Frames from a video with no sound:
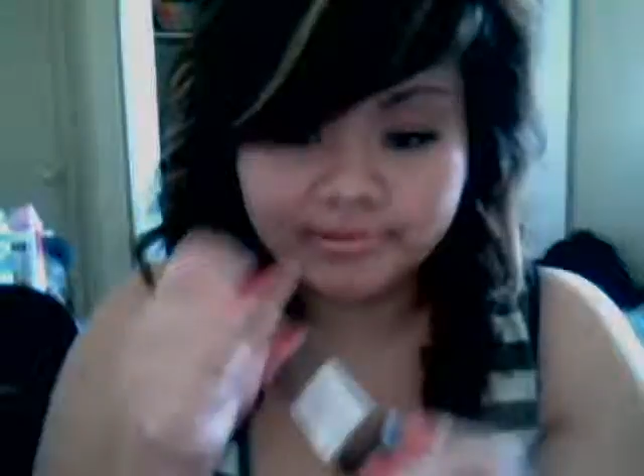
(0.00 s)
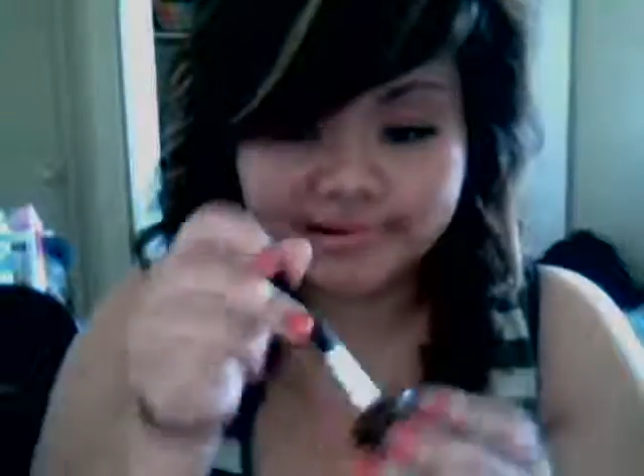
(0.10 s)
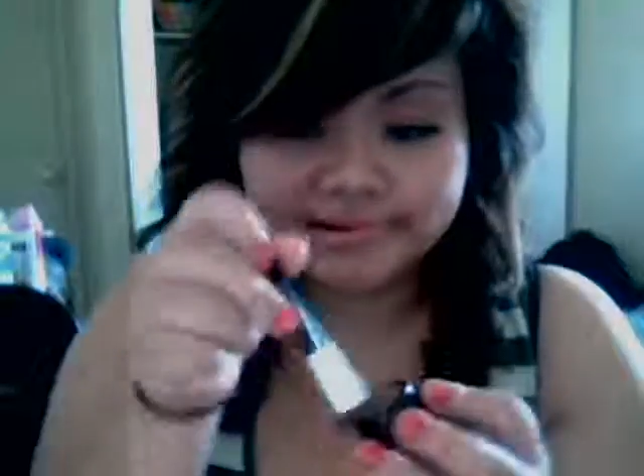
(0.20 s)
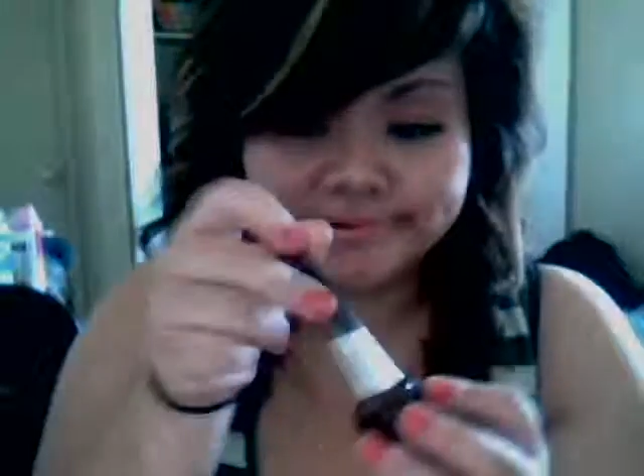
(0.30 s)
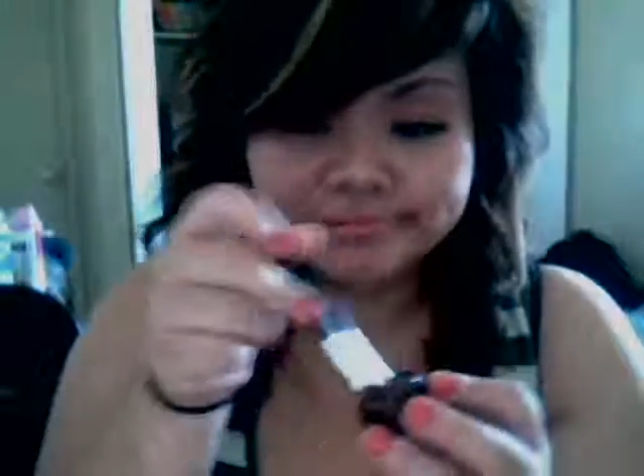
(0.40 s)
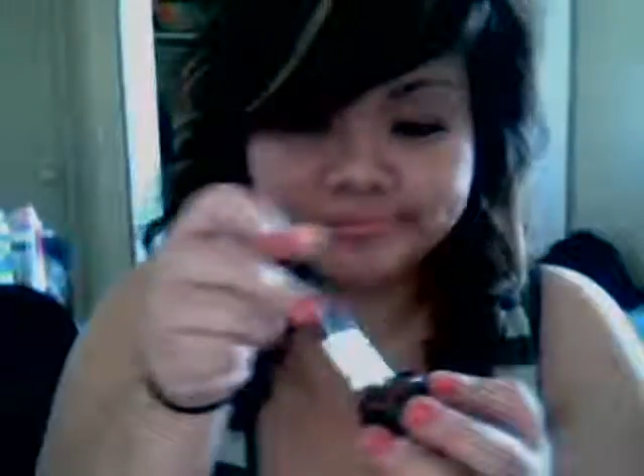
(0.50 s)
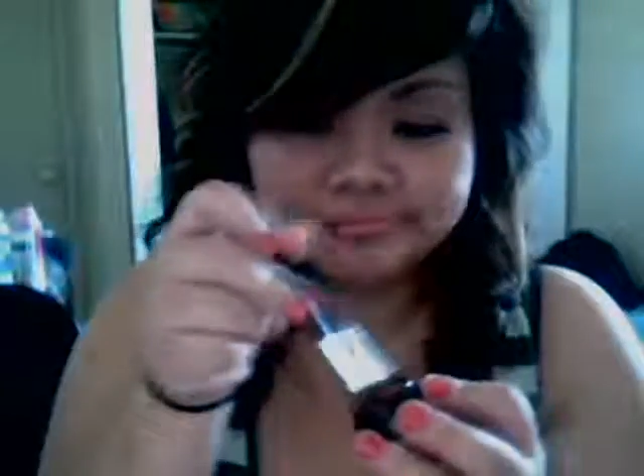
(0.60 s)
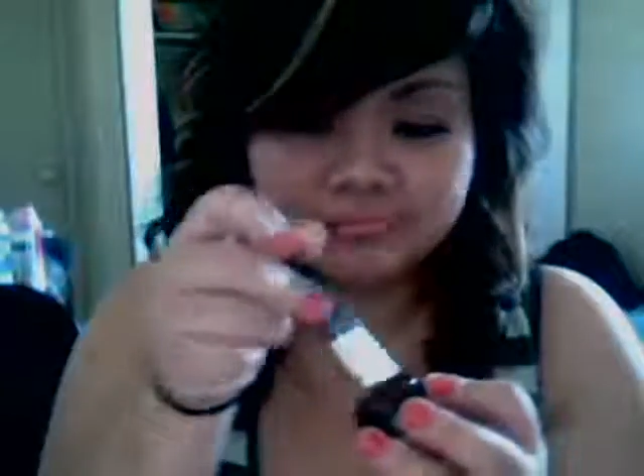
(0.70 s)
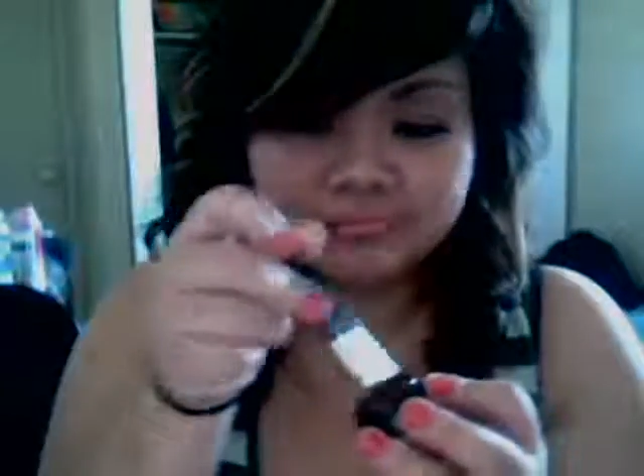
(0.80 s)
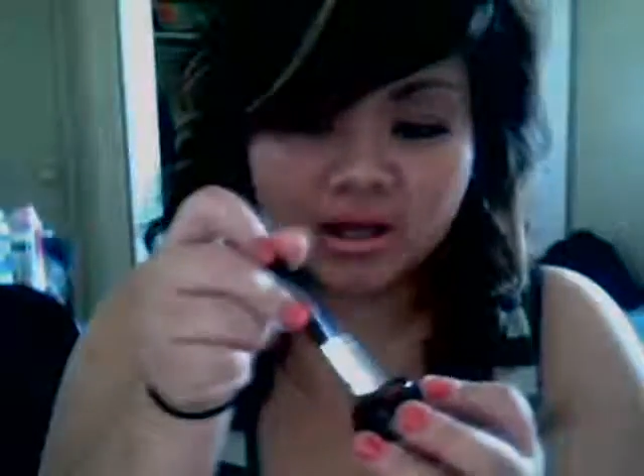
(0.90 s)
yeah,
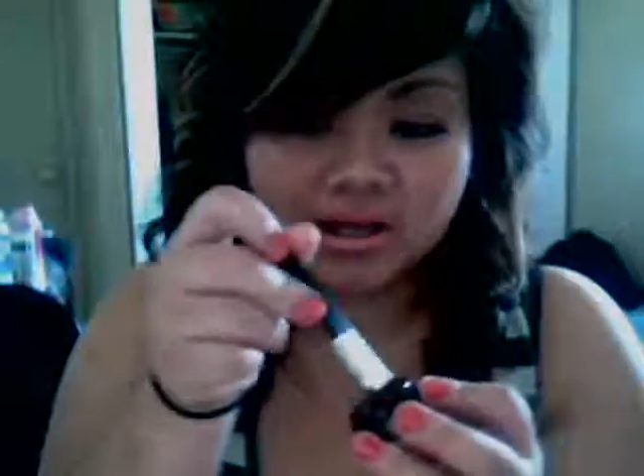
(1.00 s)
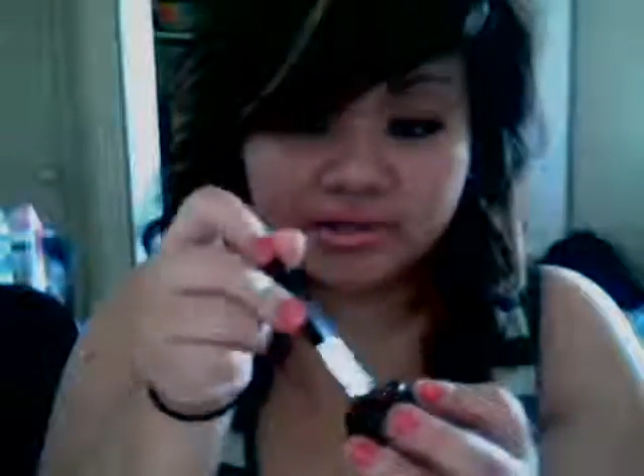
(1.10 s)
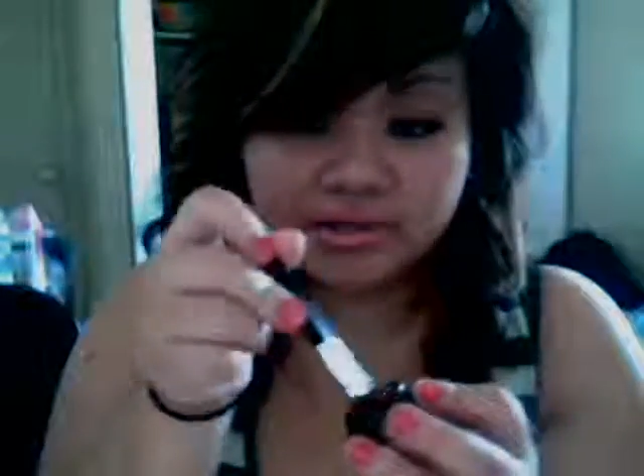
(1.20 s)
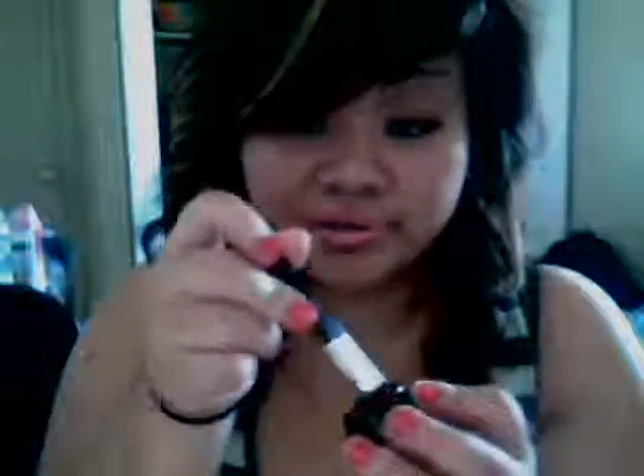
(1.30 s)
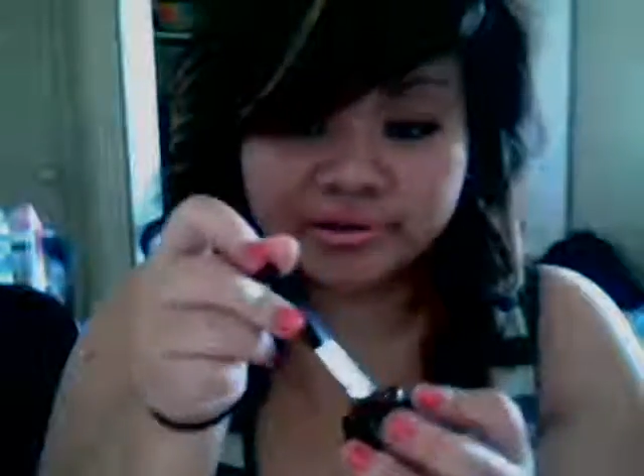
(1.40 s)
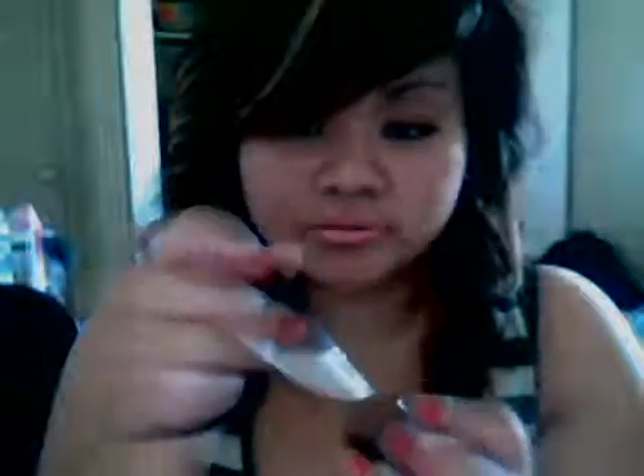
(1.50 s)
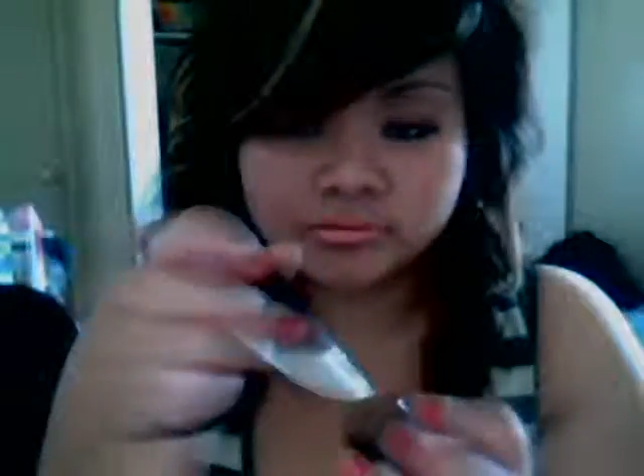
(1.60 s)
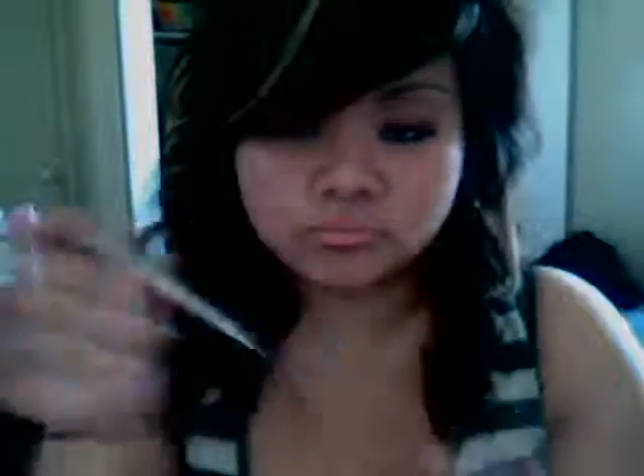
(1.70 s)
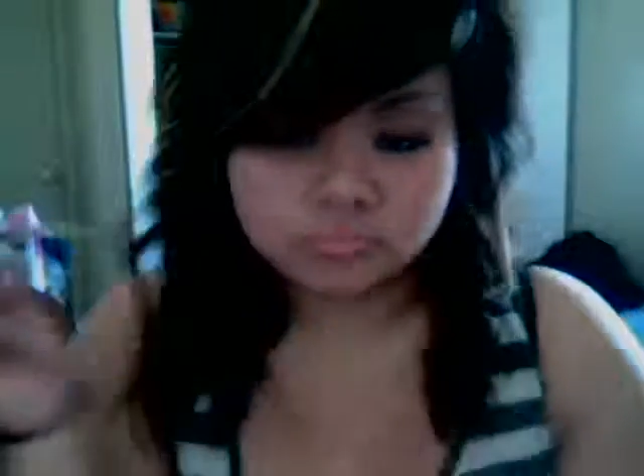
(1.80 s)
I like doing this.